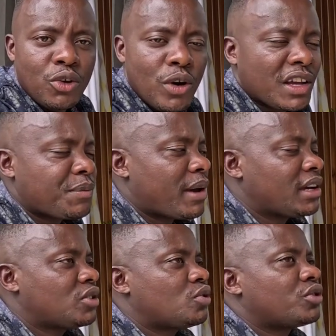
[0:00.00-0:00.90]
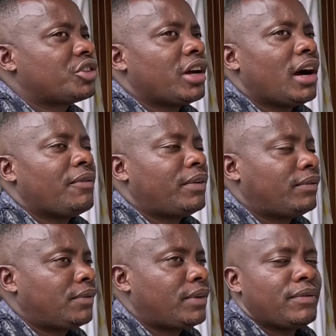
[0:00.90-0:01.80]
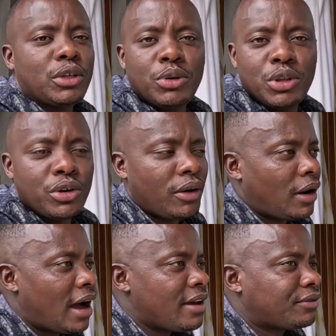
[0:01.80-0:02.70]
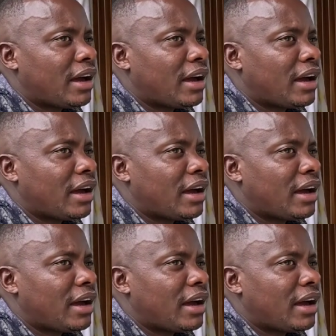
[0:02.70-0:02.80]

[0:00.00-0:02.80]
You expect to share 50-50 with your wife.